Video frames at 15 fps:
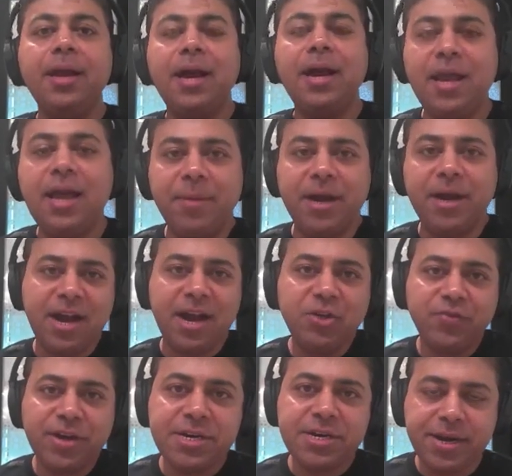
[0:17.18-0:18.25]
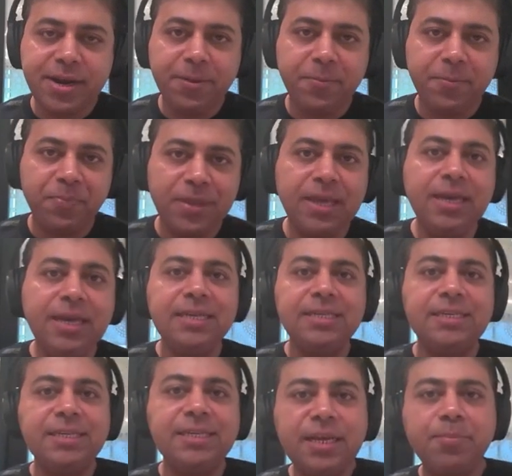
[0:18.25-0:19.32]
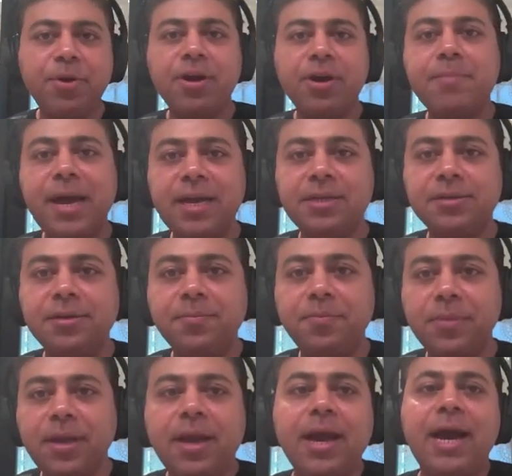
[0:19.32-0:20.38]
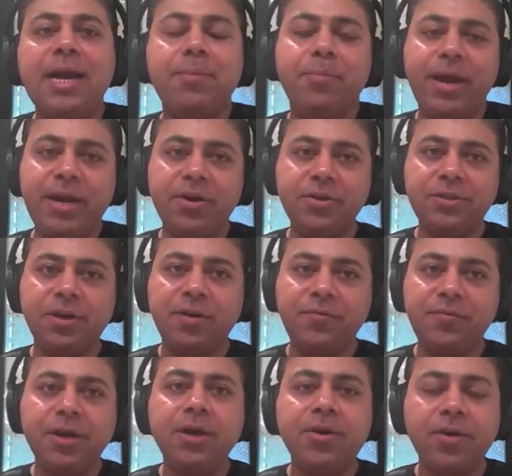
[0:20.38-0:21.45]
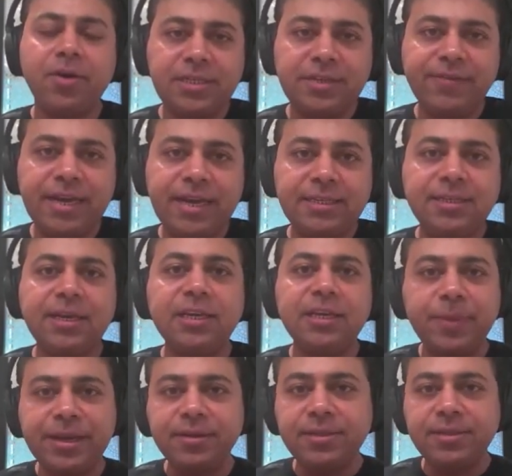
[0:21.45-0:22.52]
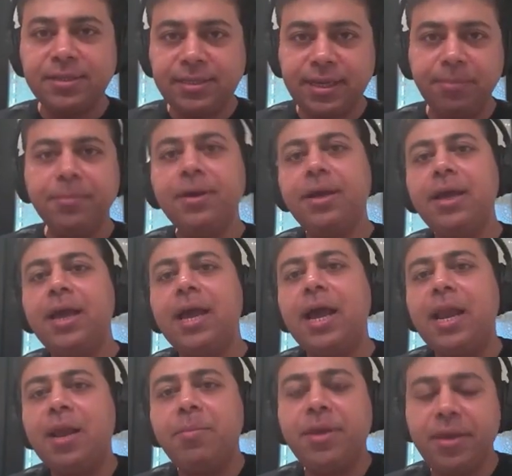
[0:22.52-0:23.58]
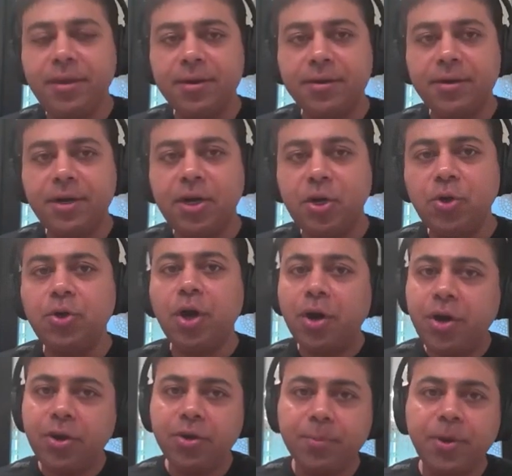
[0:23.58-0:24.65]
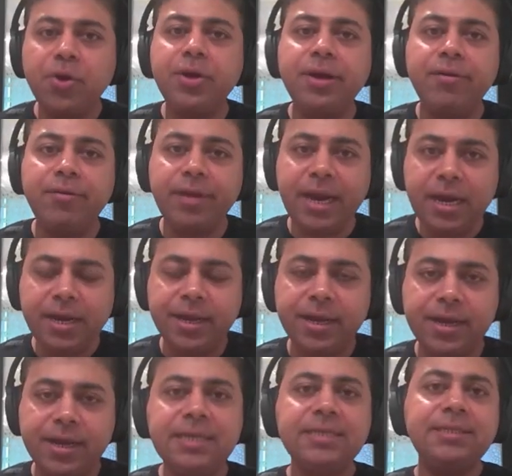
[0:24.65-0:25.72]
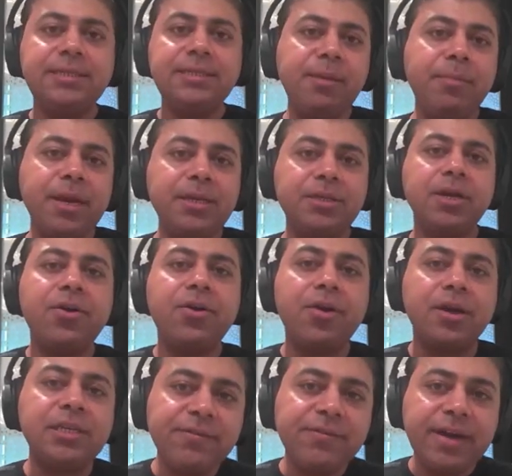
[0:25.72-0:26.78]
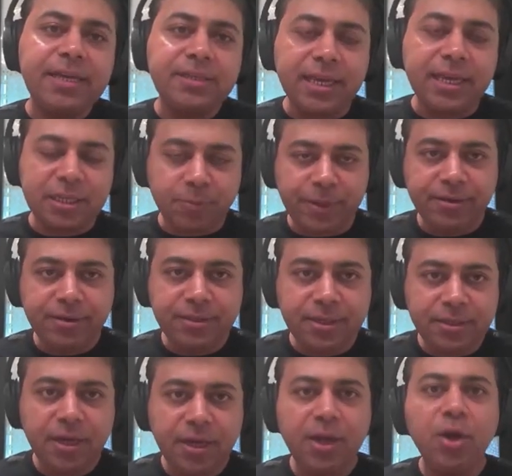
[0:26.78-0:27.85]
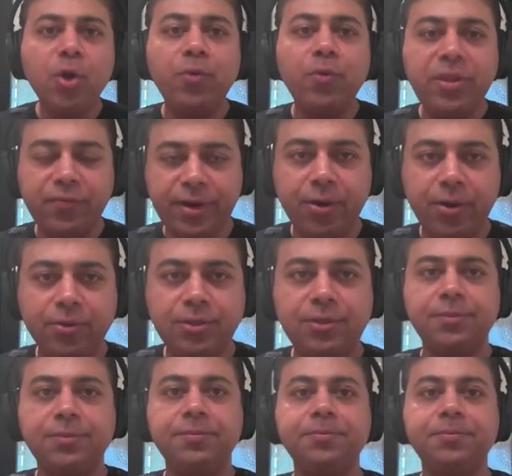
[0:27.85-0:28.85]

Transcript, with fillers: I am Aakash Varshney, Senior Product Manager at Microsoft Cross Devices and Experiences team, and I'm here to talk to you about creating seamless cross-device experiences with Windows.